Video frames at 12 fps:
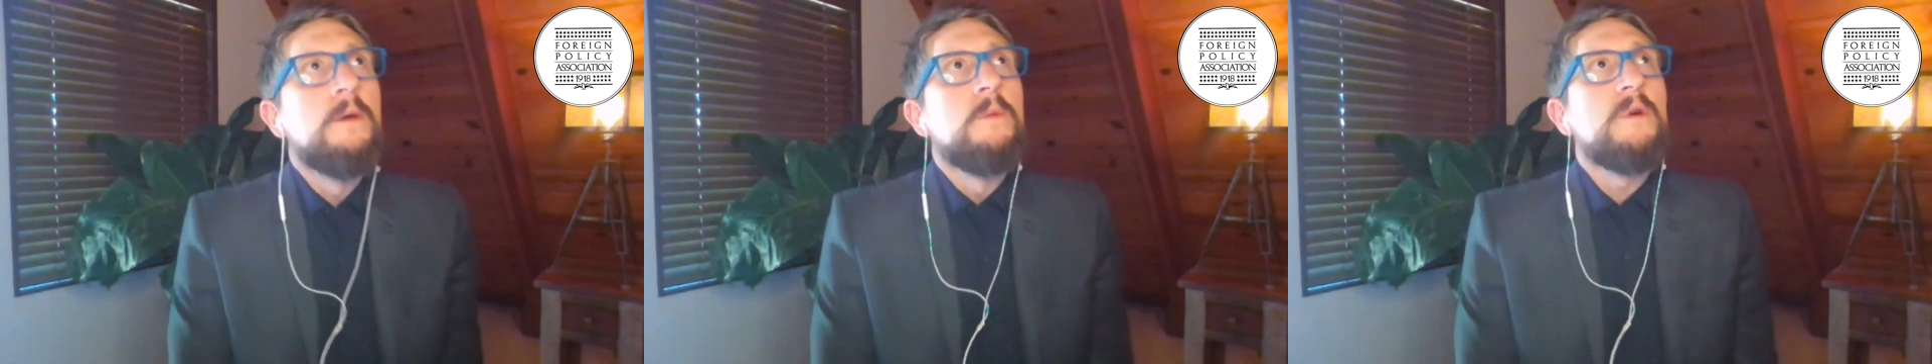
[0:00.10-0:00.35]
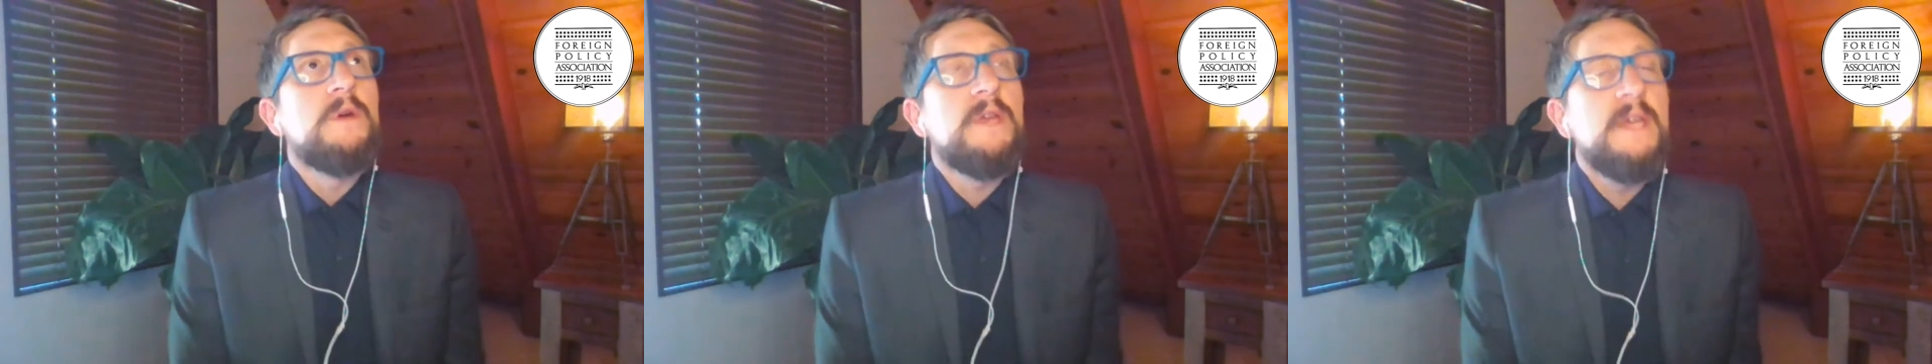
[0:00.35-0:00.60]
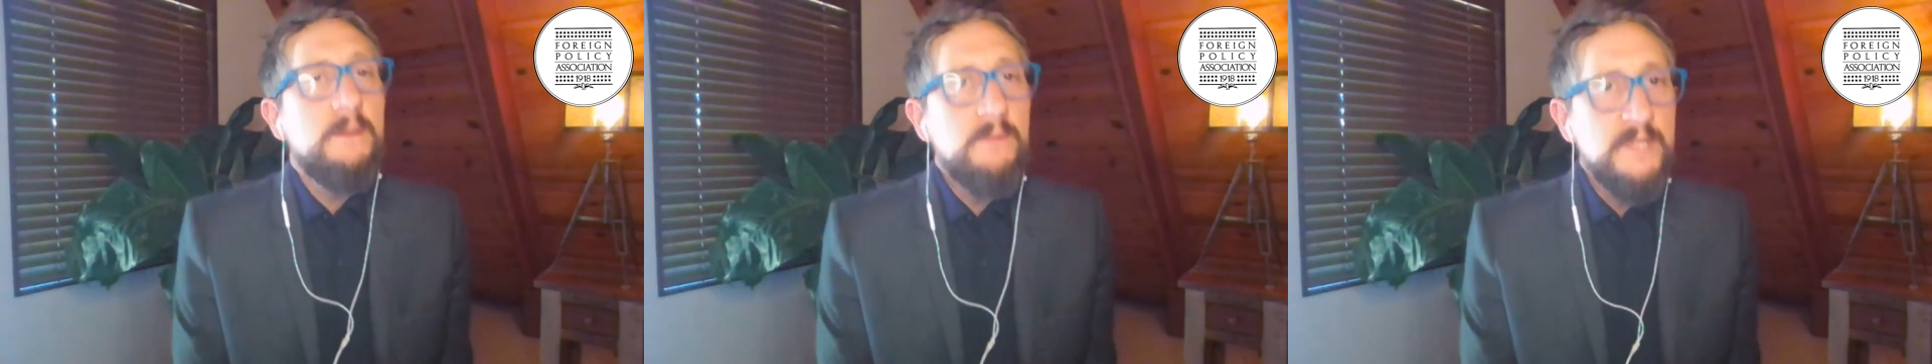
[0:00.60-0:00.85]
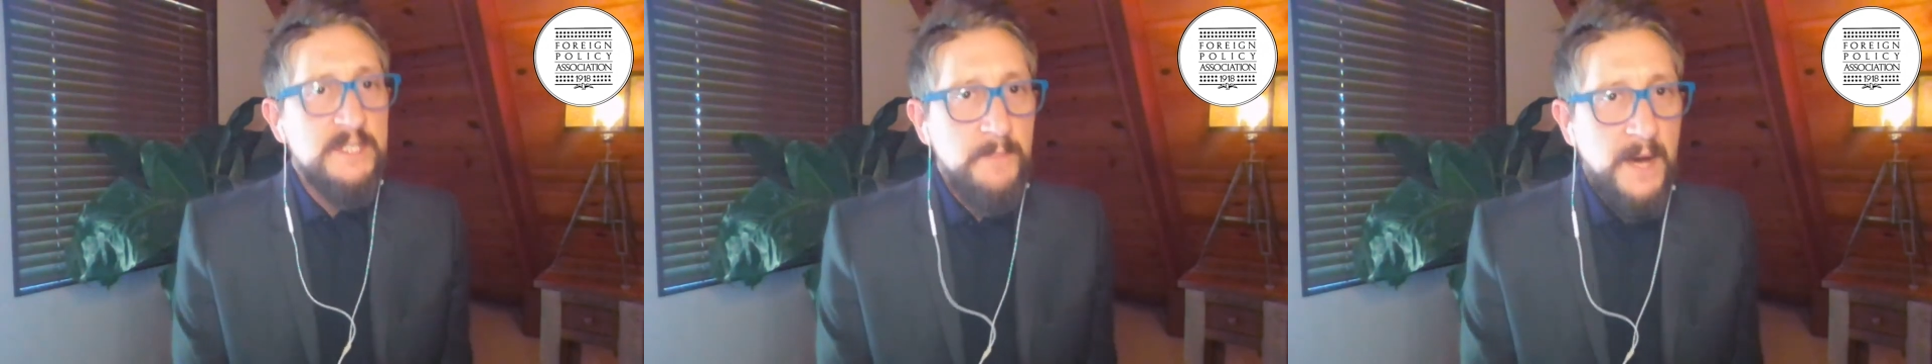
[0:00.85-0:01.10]
Well, in
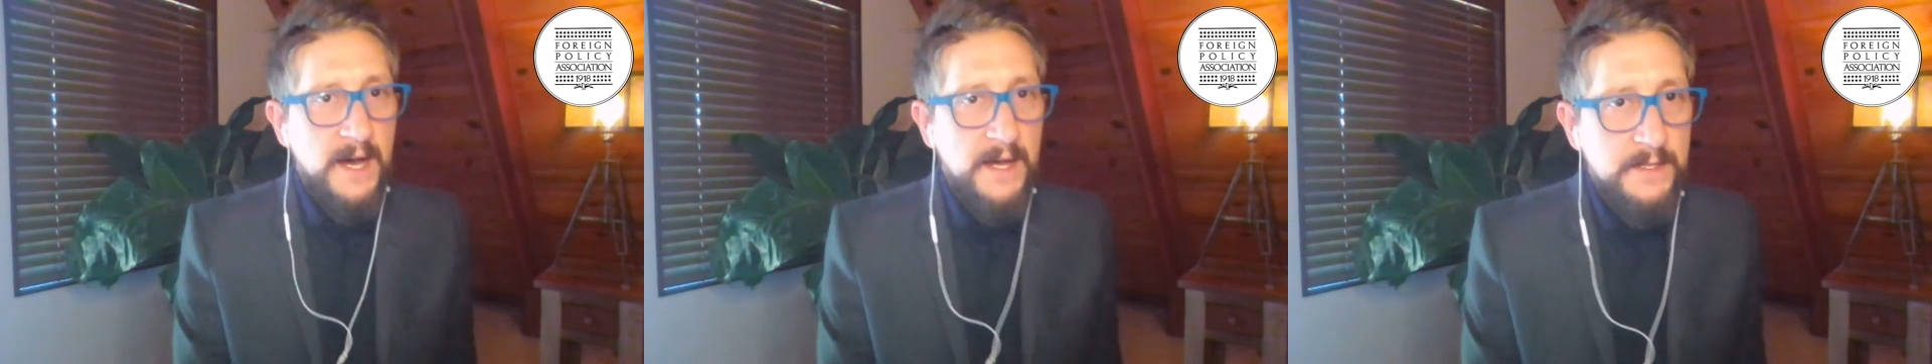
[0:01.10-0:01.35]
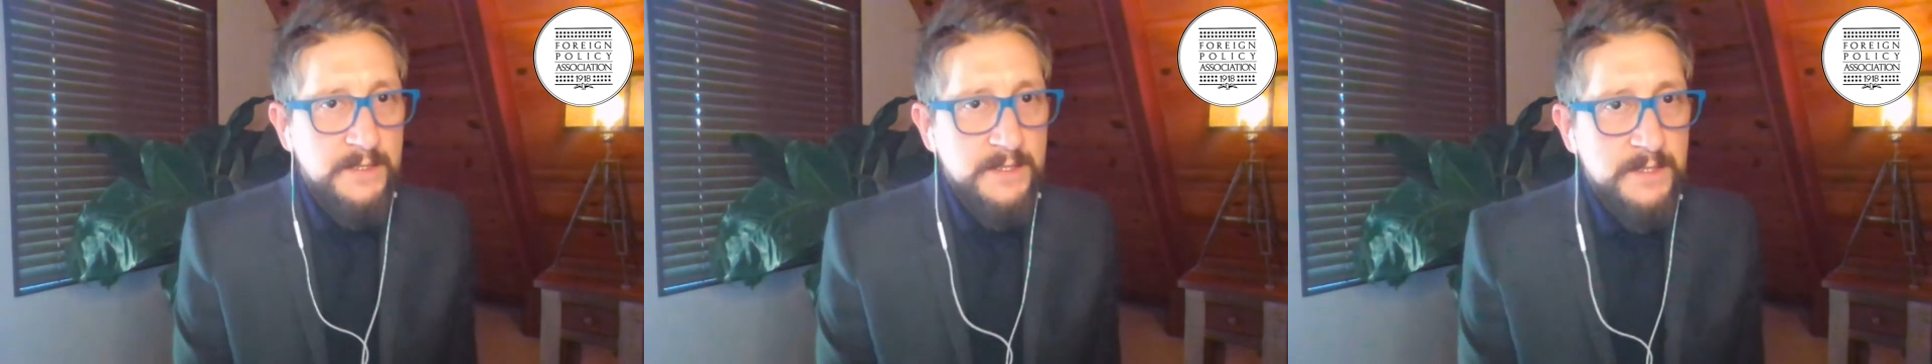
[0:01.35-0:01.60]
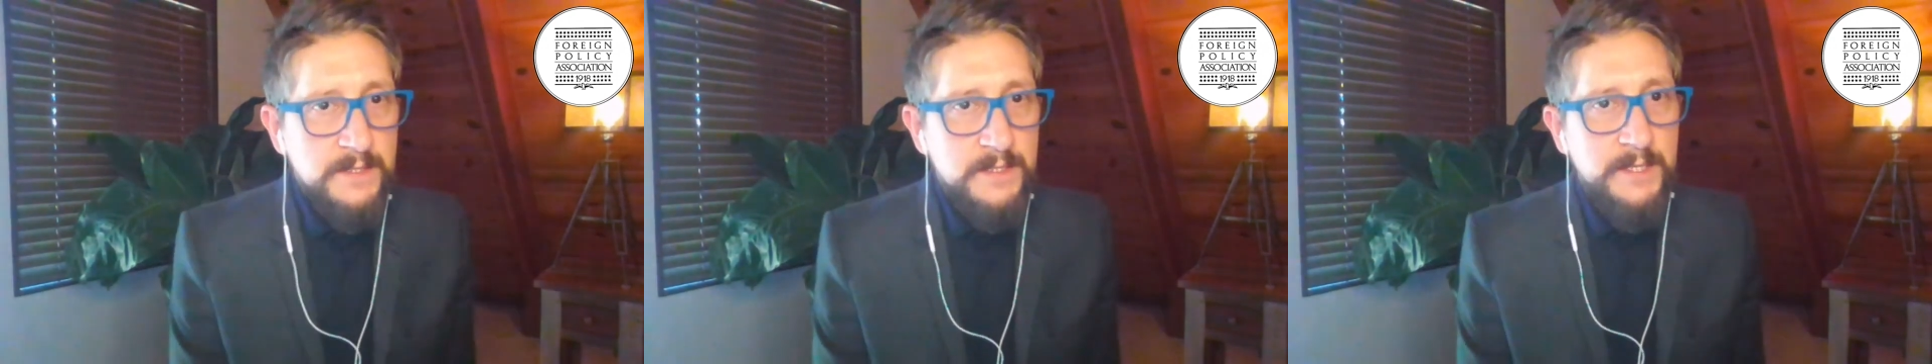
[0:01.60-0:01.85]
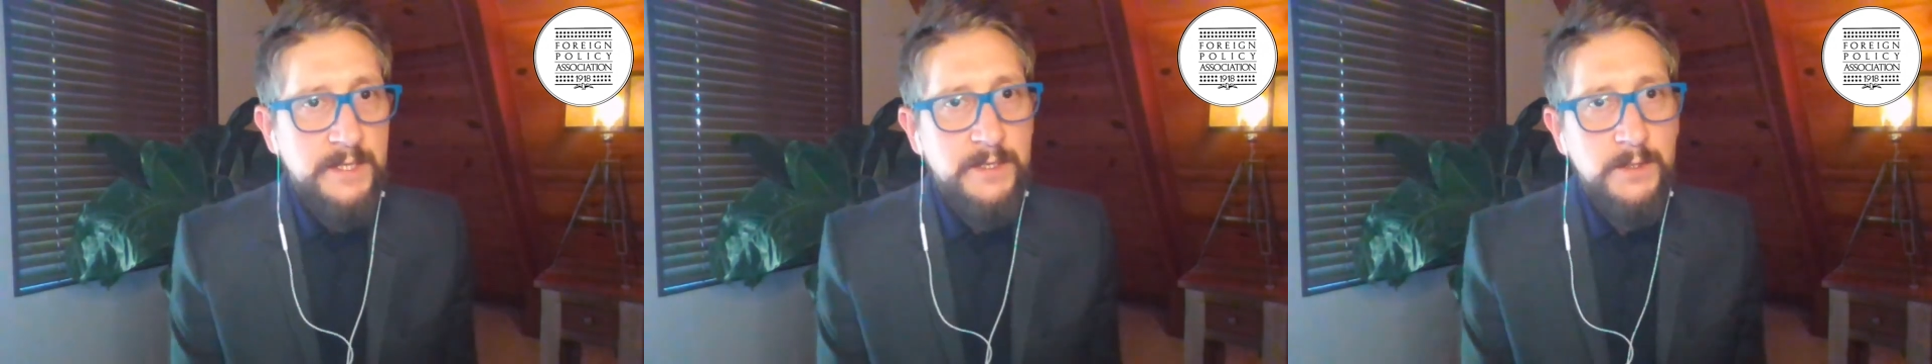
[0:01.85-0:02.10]
response
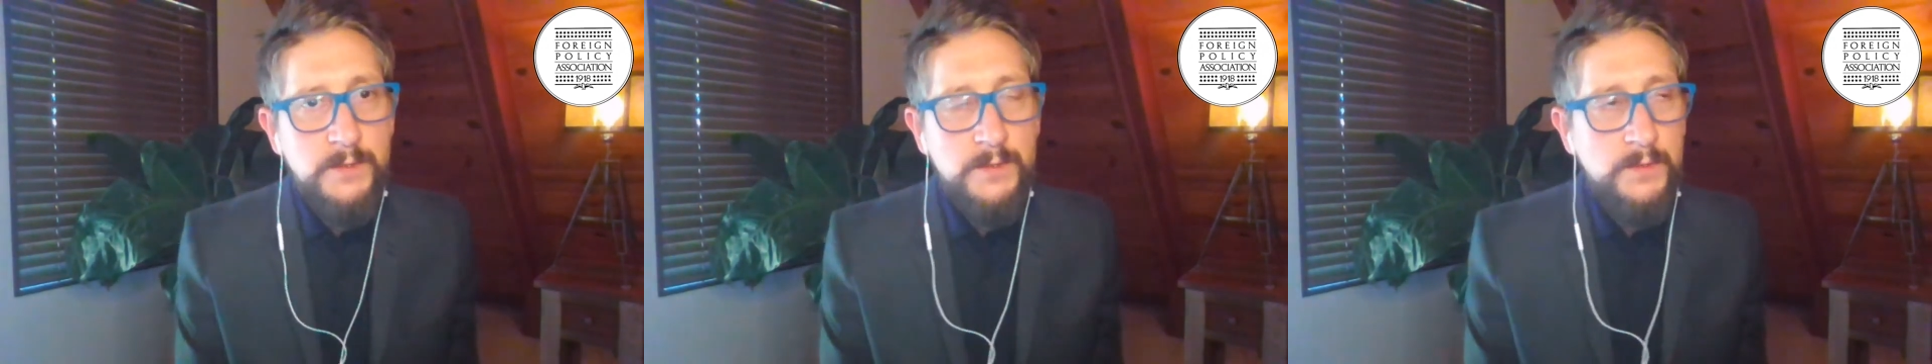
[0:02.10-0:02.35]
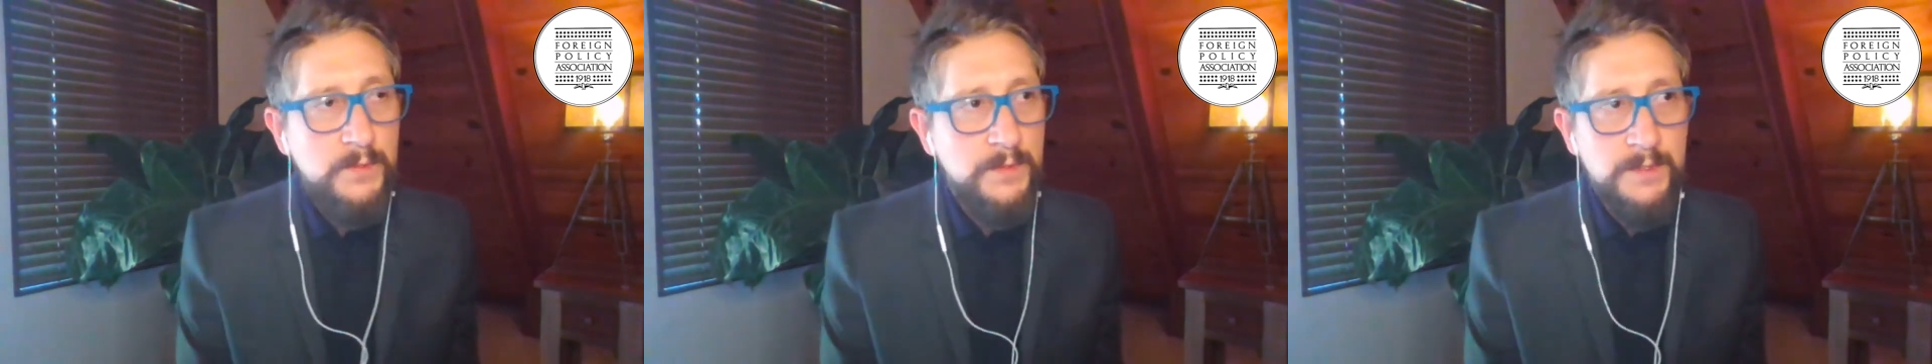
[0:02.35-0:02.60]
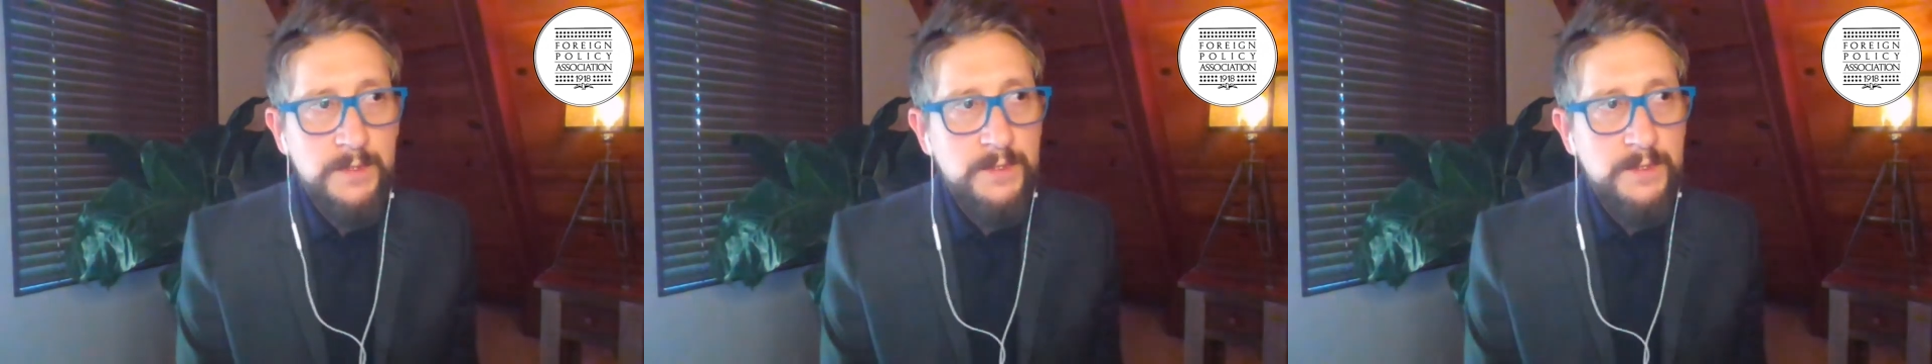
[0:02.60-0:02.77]
to